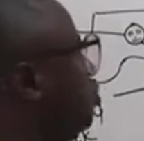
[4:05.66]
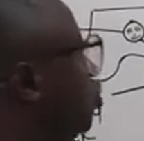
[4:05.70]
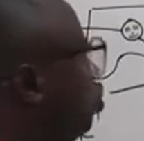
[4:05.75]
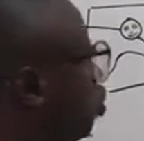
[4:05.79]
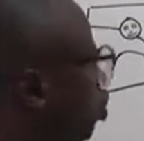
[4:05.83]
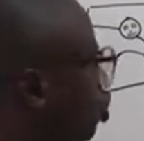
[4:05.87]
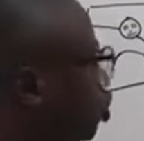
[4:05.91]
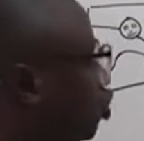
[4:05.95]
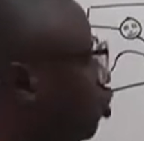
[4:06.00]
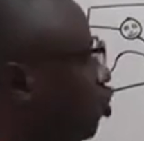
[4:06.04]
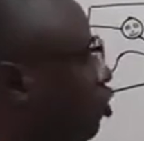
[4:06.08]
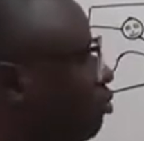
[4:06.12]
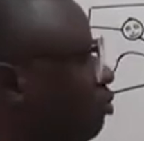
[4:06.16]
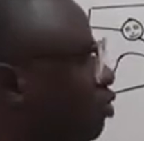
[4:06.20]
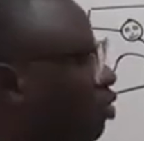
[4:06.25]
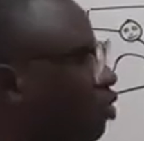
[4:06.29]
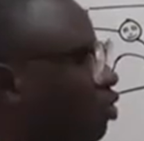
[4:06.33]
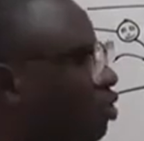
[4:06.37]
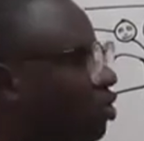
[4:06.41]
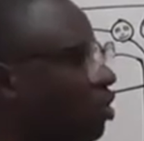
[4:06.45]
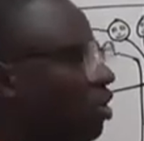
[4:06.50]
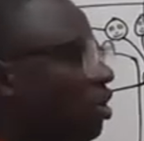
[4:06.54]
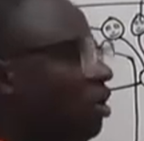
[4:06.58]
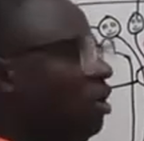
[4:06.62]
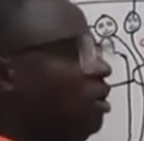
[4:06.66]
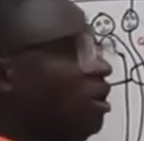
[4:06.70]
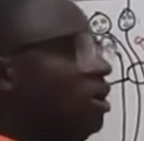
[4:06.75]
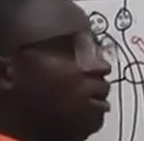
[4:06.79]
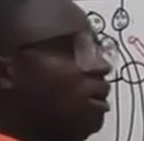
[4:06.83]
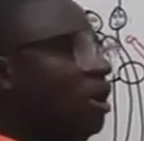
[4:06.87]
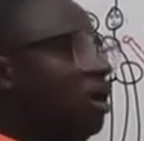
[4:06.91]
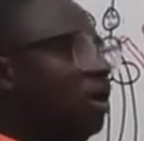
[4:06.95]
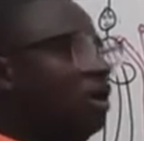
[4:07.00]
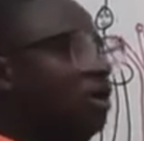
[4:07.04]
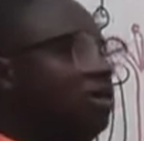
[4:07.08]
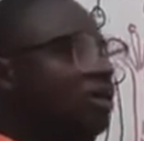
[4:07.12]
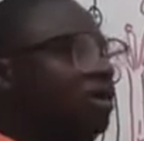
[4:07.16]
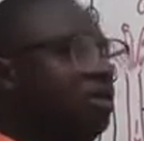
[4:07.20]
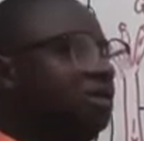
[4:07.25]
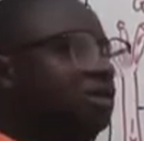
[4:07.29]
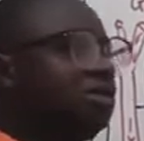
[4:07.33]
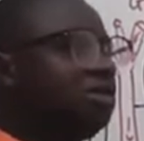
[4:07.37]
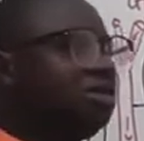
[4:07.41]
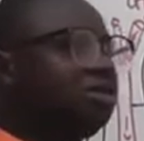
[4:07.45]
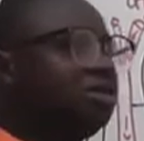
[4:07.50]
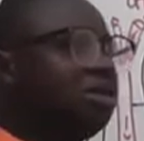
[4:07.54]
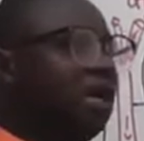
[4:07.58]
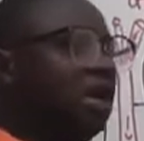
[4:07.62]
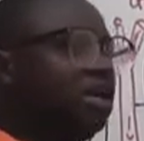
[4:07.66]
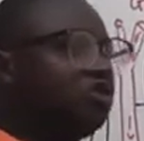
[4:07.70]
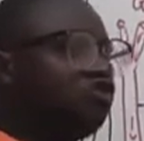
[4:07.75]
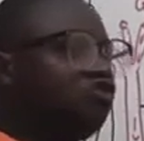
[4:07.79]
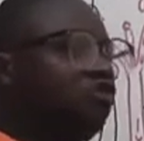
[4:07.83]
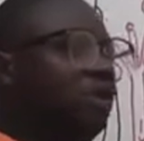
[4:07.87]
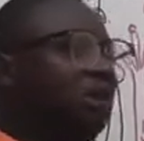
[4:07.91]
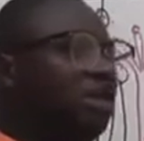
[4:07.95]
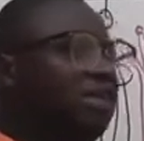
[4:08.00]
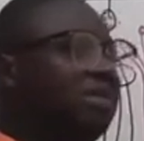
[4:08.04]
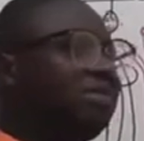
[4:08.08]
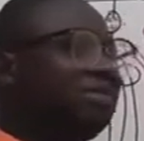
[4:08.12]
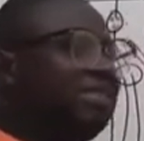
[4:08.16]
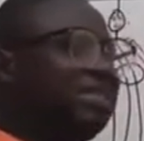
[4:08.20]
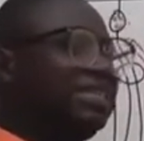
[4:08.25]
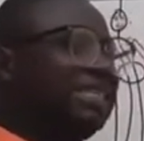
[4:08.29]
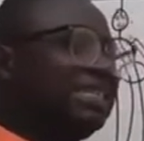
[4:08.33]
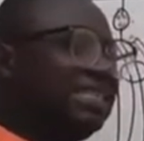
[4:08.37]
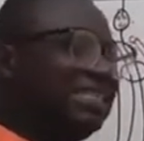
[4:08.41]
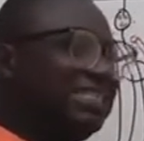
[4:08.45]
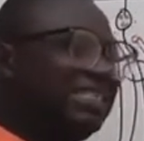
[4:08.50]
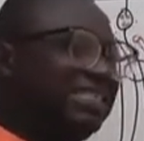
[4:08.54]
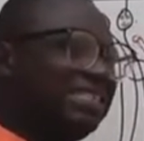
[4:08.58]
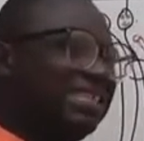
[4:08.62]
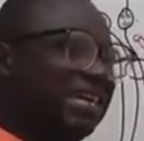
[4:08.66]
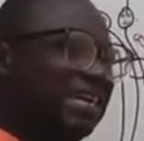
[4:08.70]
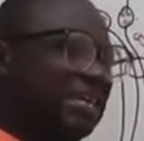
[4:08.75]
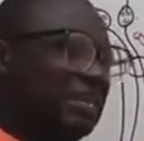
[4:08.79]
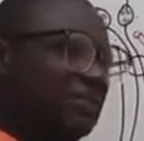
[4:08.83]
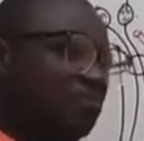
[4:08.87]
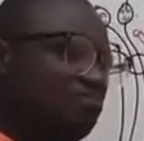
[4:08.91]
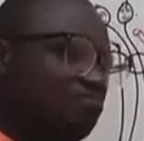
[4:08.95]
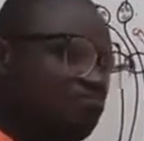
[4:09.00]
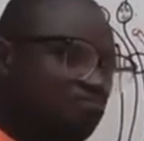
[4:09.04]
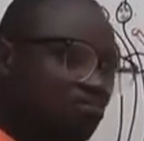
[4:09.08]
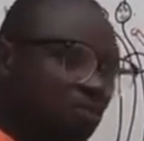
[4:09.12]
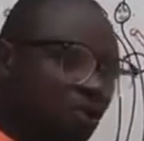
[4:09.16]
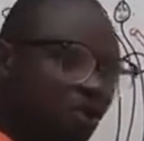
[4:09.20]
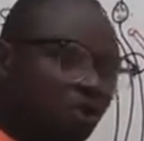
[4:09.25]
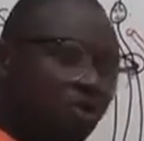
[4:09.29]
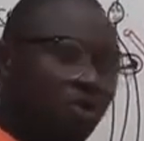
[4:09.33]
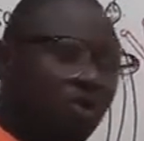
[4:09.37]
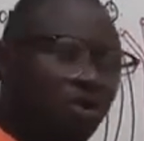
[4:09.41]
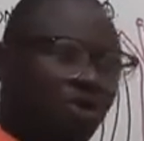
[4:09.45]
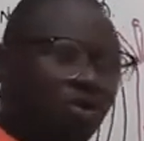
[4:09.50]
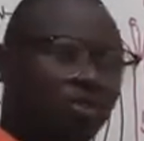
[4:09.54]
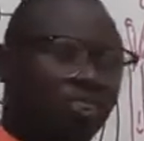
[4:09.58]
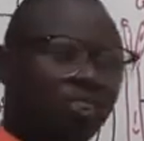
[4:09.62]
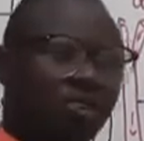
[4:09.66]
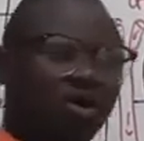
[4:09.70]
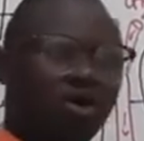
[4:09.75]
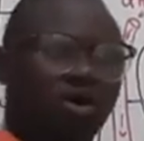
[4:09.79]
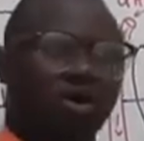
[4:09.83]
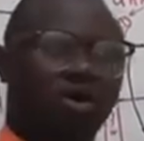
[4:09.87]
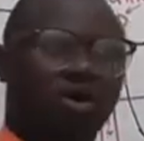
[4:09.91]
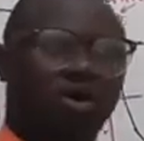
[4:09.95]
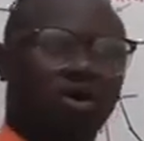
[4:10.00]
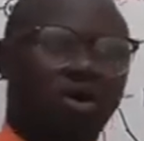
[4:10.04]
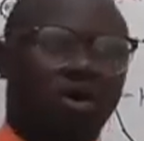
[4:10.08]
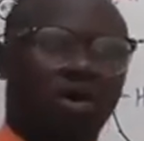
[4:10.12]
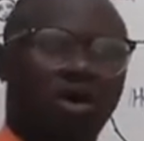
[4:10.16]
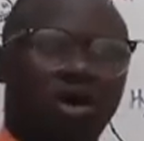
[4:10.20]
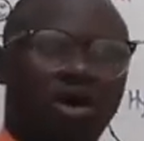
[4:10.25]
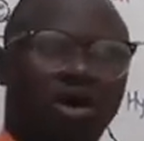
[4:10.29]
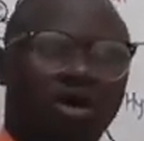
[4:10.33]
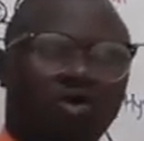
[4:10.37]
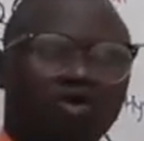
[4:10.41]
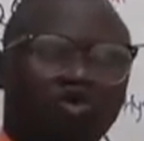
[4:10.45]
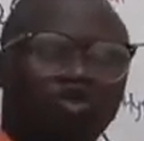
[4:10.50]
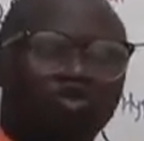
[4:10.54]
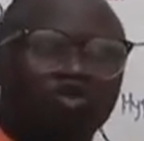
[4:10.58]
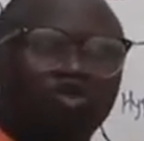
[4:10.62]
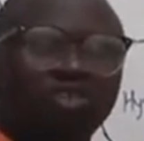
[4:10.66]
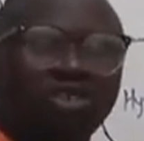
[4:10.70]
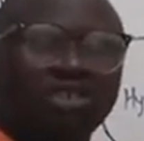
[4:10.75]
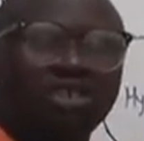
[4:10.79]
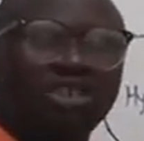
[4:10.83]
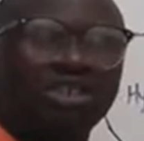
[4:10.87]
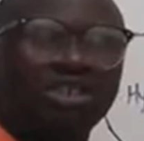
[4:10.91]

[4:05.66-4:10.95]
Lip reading: growth hormone is actually secreted more during